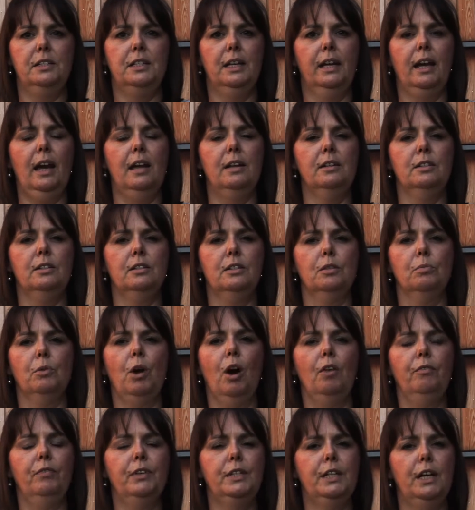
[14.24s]
are to get some
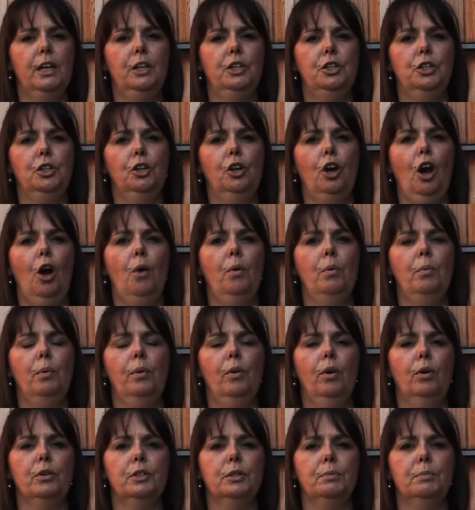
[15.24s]
conversation going.
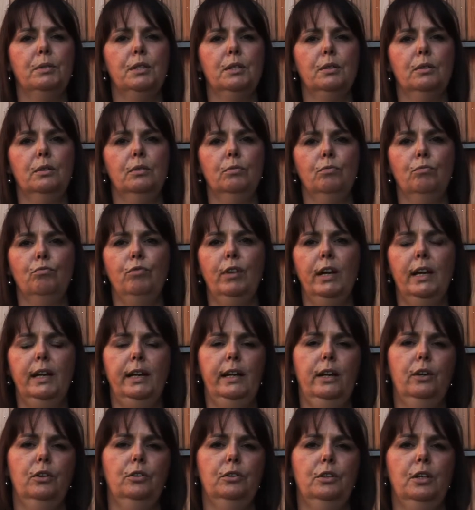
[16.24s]
We've got some
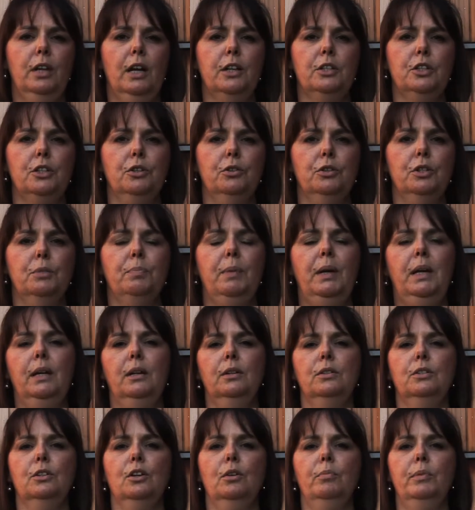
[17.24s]
really good national
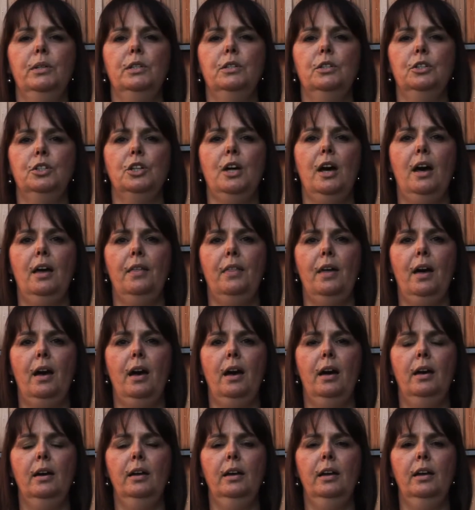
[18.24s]
speakers coming to share
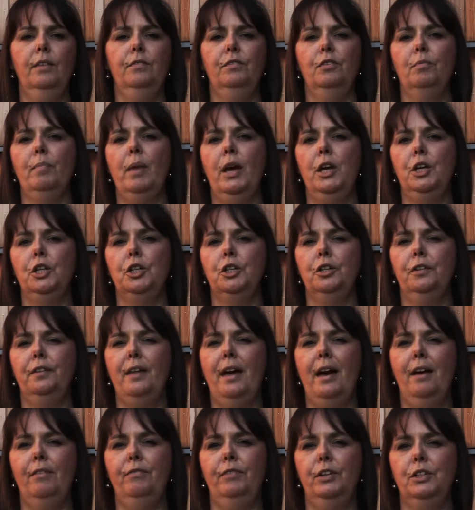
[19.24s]
their information and
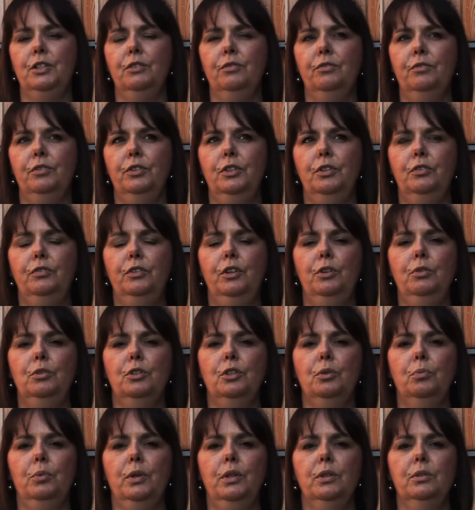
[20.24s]
their vision for the
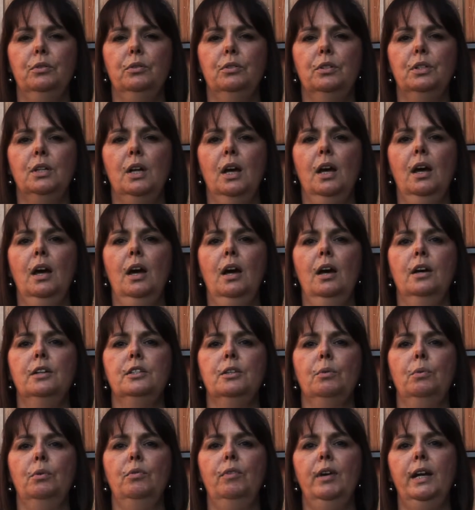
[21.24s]
future with us.
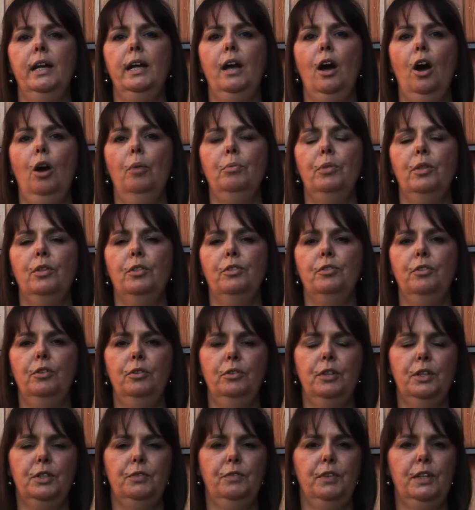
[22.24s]
So we really hope that
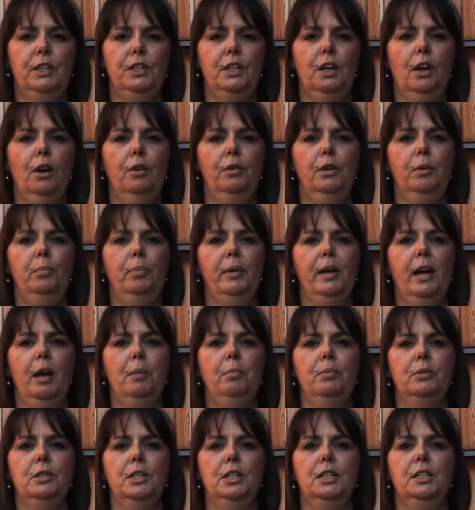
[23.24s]
through this video you'll be
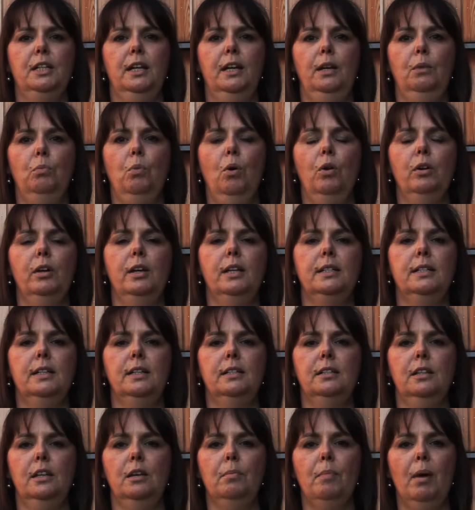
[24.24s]
able to see what it
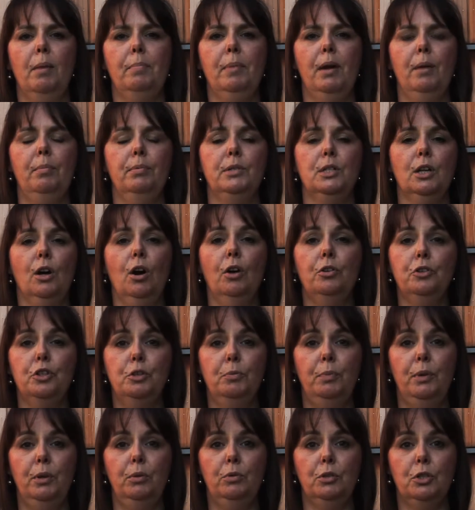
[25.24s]
is that you might be able to
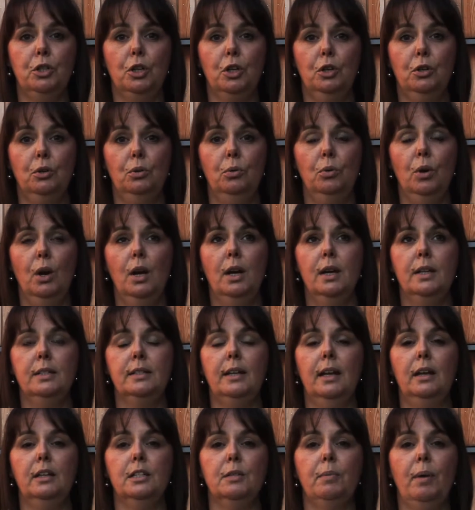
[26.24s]
contribute to,
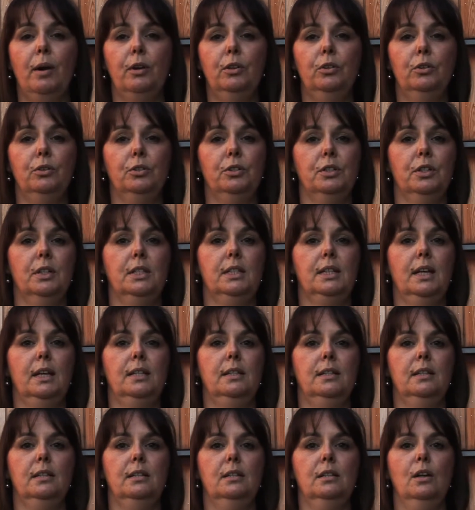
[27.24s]
tell us about your
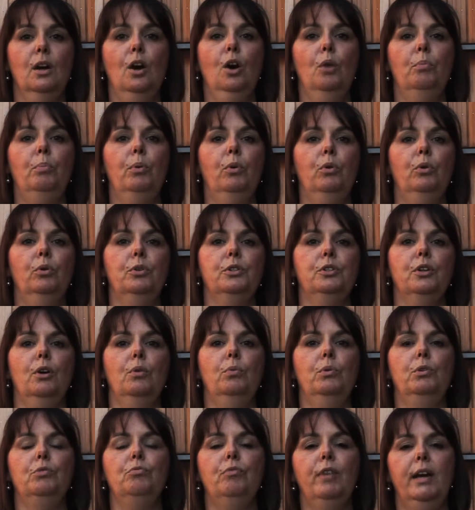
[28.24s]
successes, but
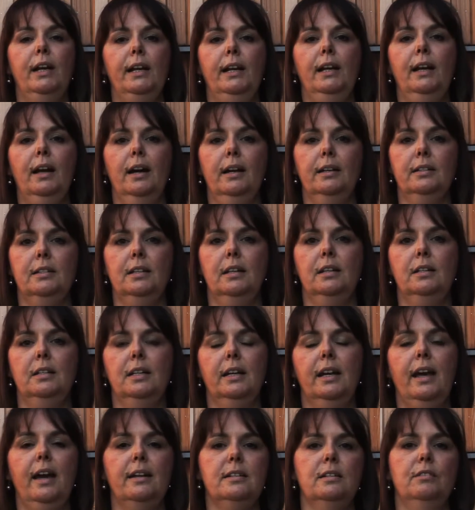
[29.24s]
also would really like you
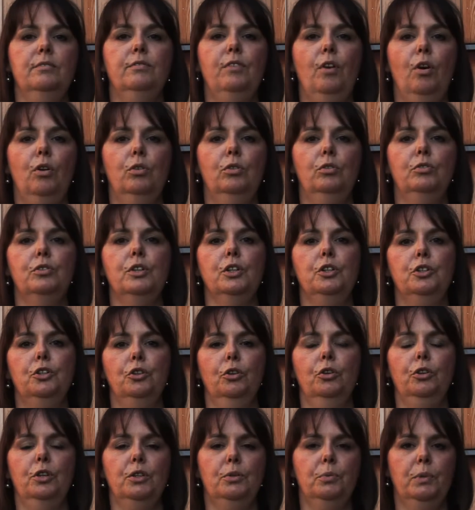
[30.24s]
to get involved and
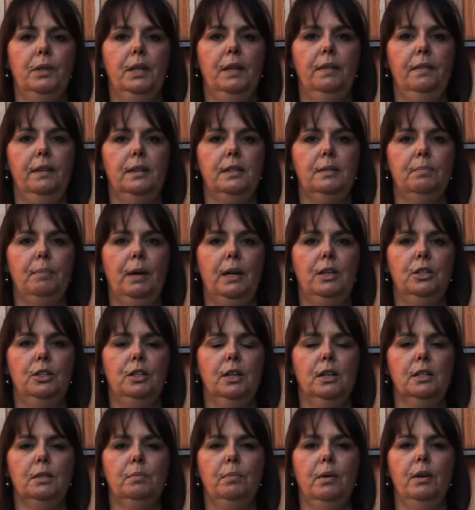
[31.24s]
join us within this
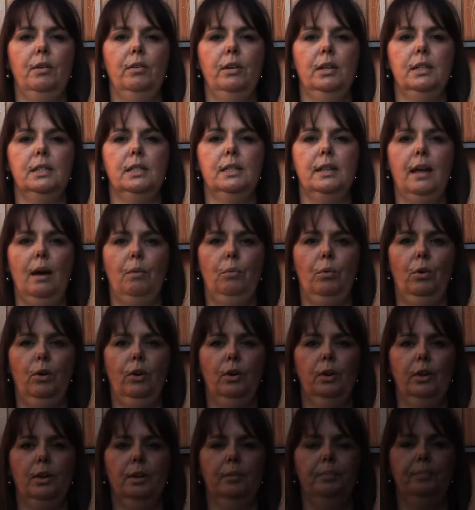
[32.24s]
Patient Experience
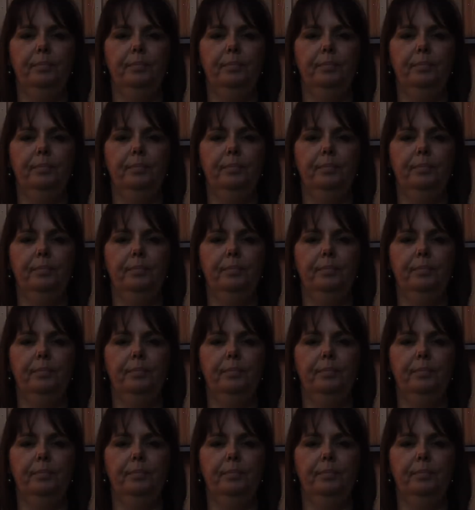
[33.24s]
Network.